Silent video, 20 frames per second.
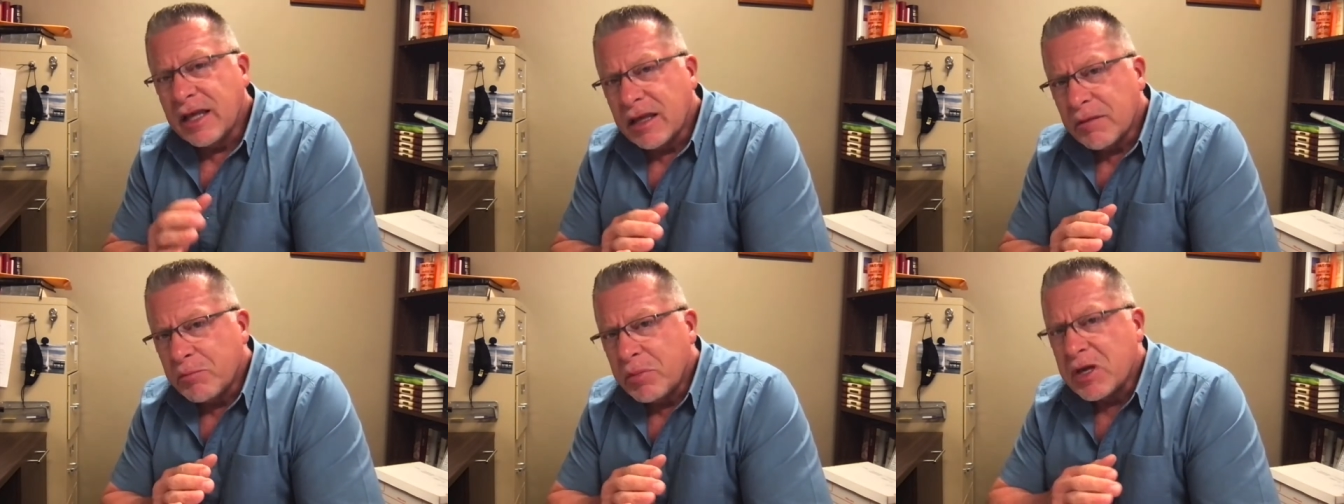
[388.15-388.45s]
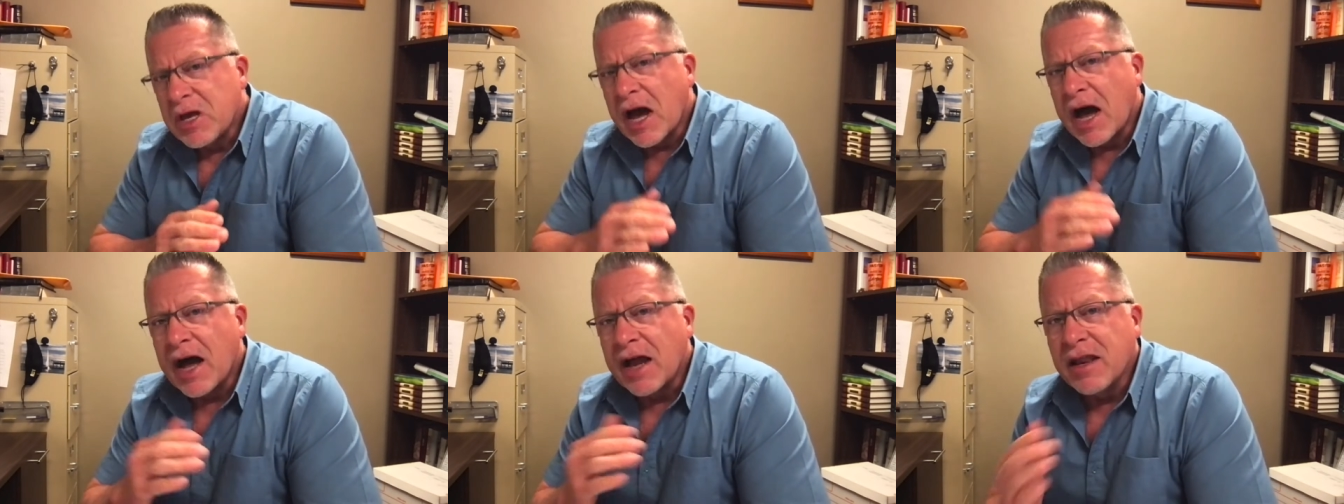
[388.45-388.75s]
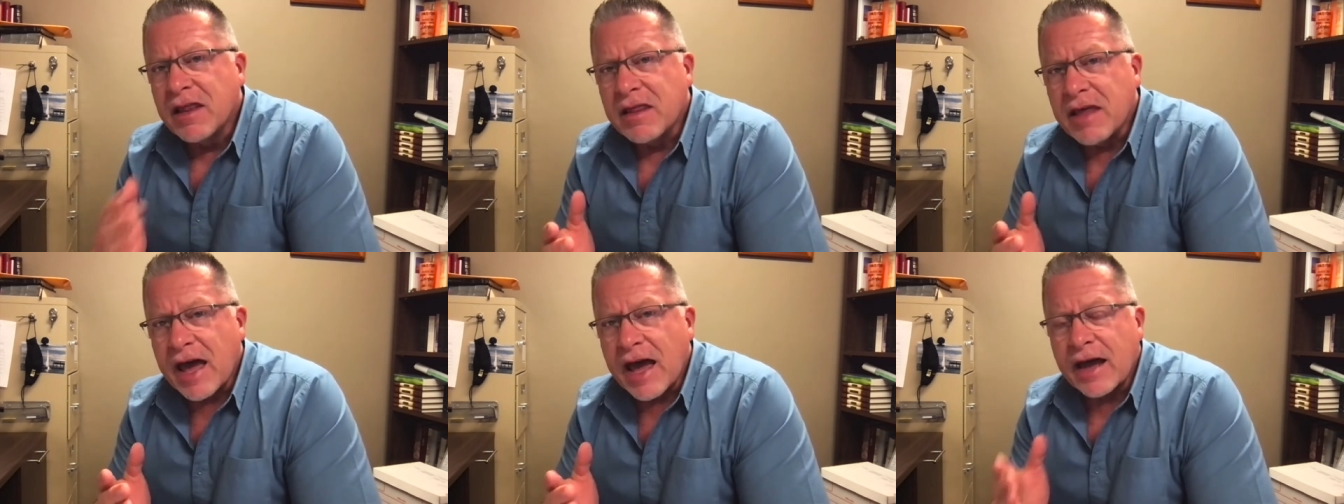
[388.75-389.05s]

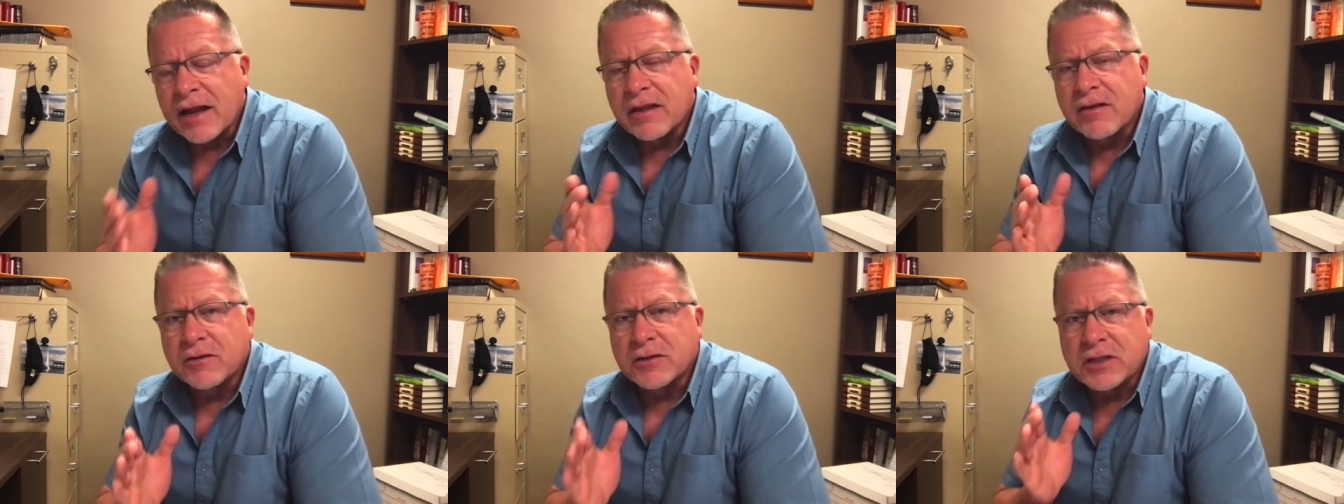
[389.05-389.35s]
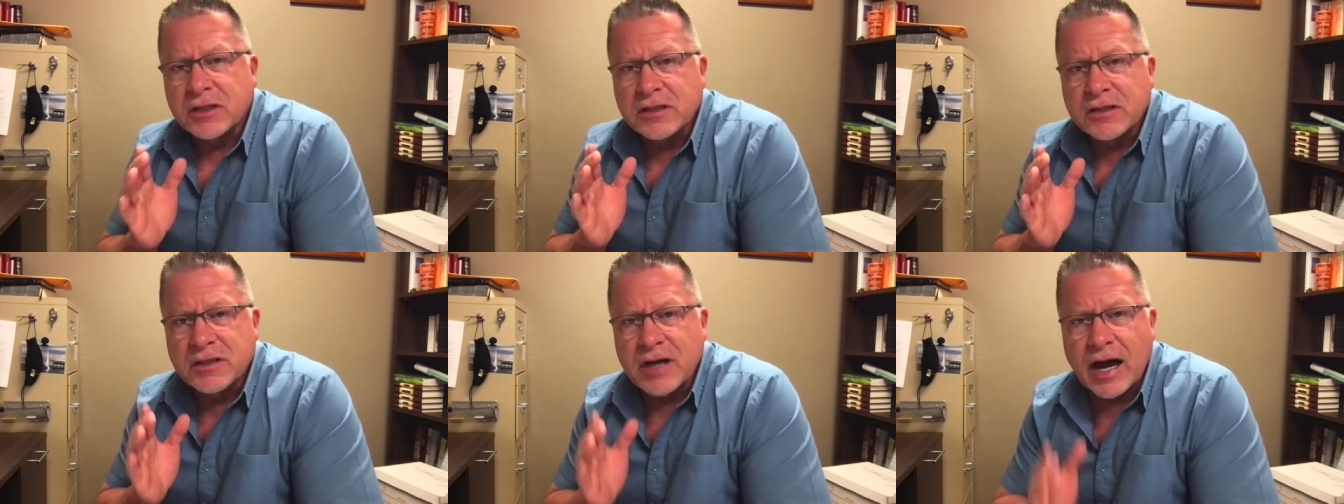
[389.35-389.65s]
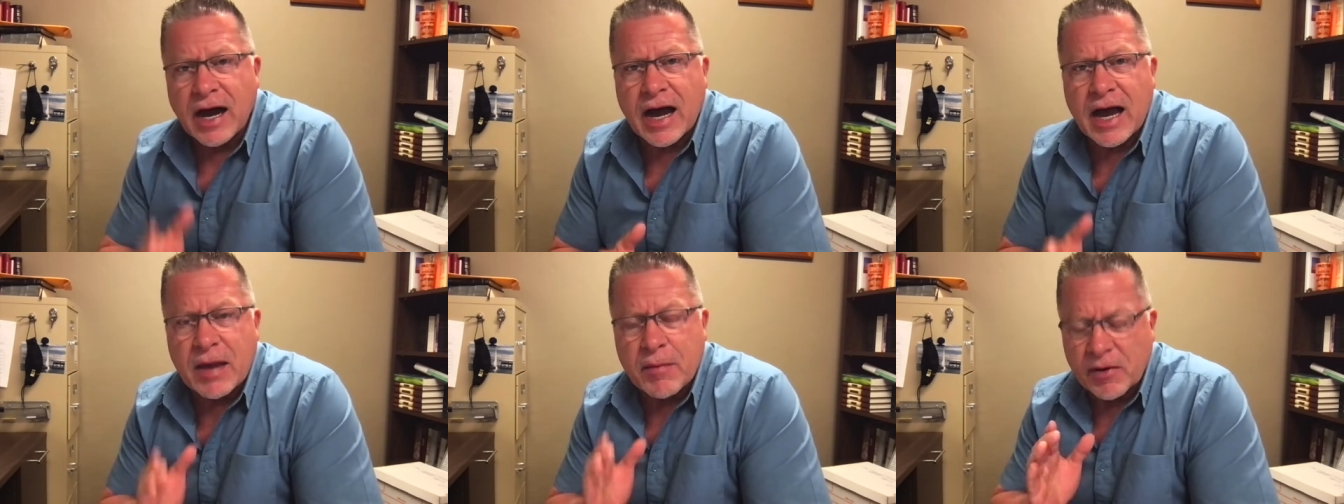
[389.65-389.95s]
beyond that, there's a
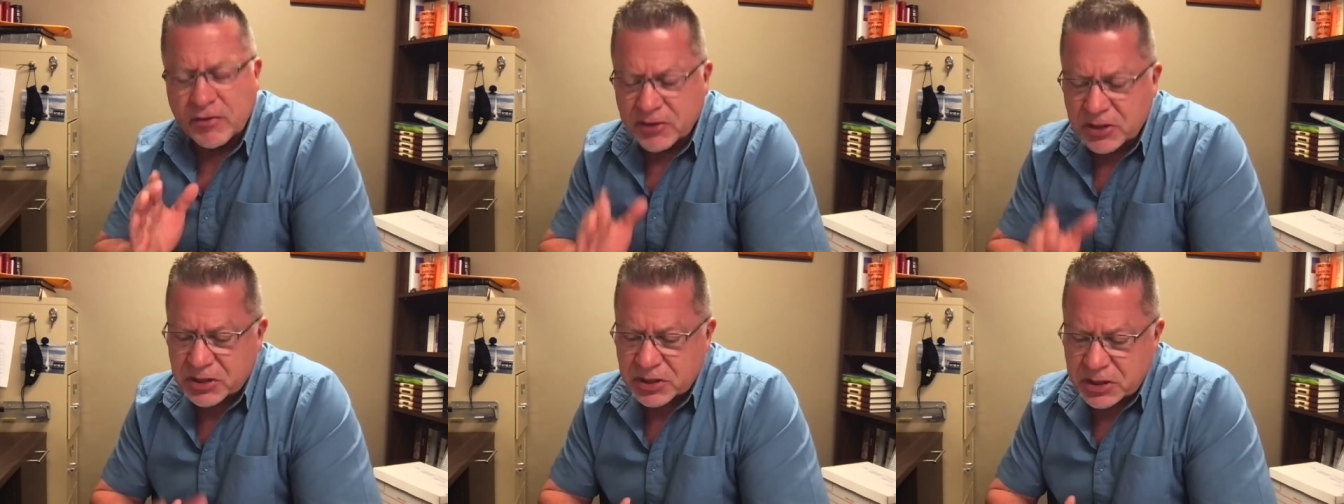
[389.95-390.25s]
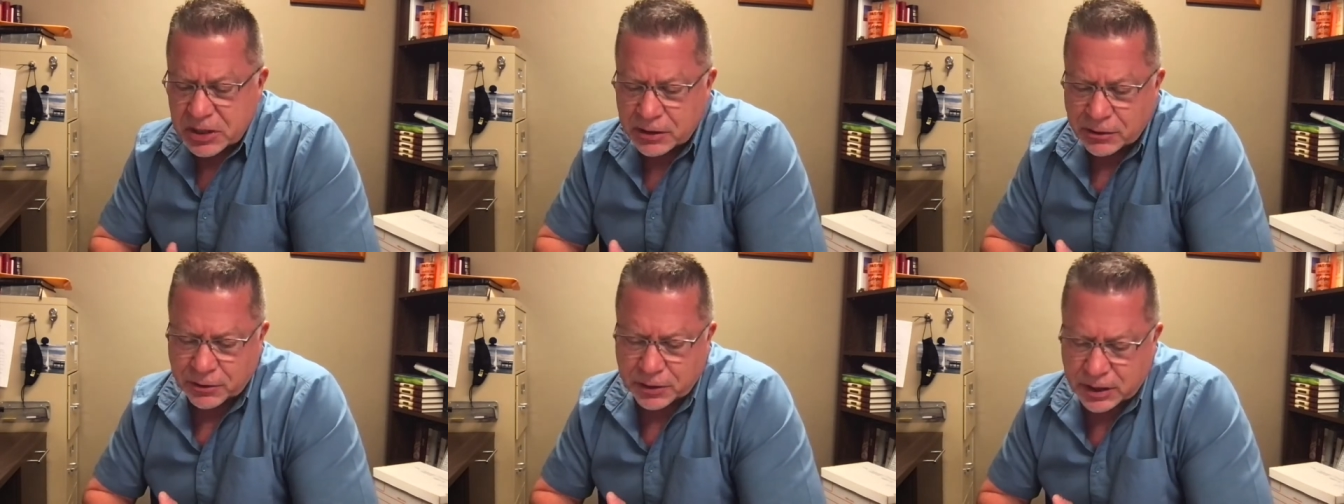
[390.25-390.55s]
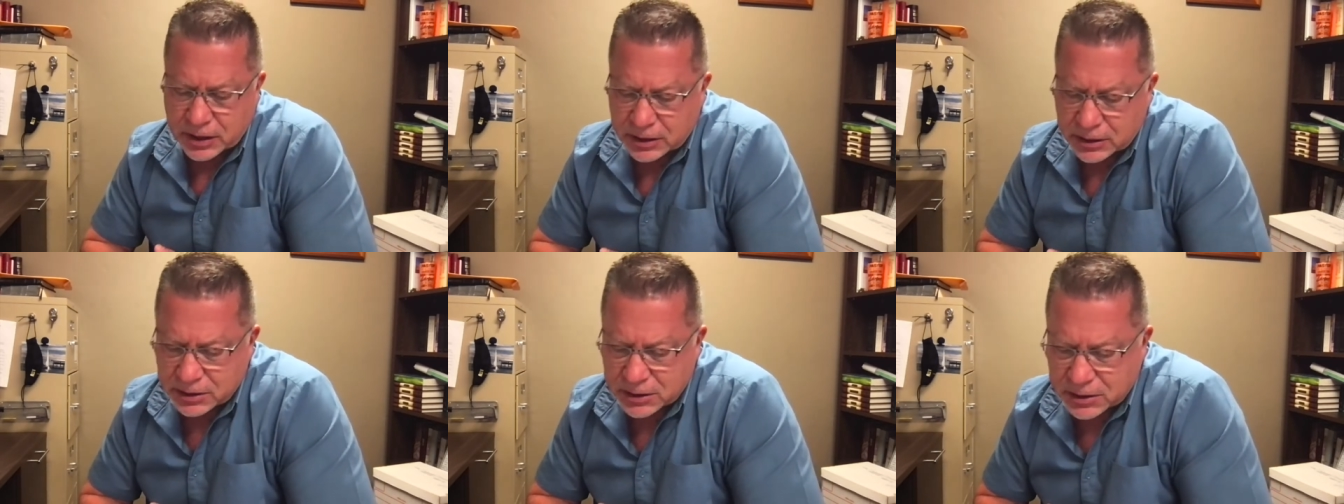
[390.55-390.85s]
time of
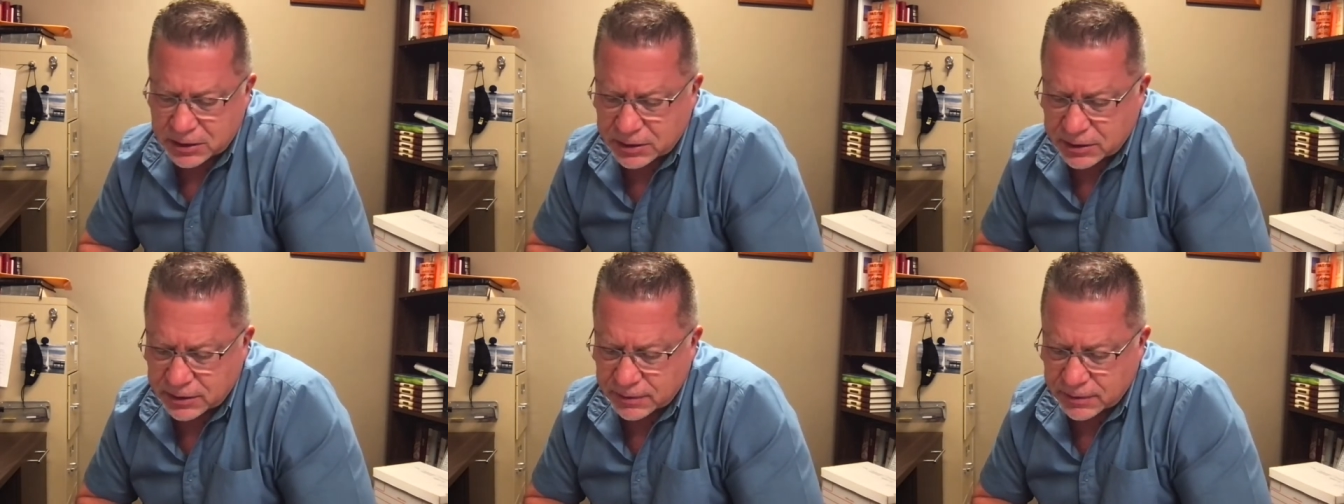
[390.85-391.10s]
stillness.